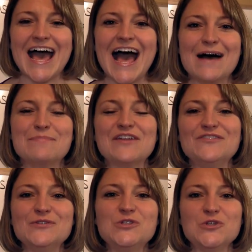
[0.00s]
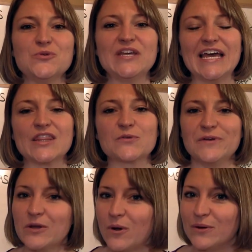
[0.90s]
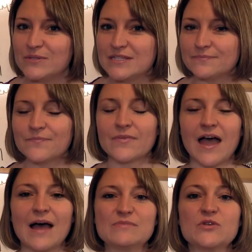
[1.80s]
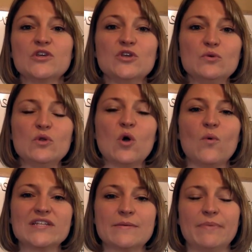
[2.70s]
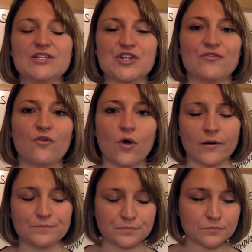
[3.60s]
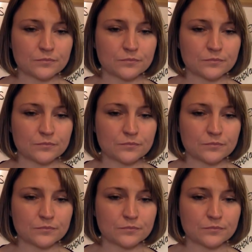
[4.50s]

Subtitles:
But if you do, get 3 quotes so that you know what to budget for.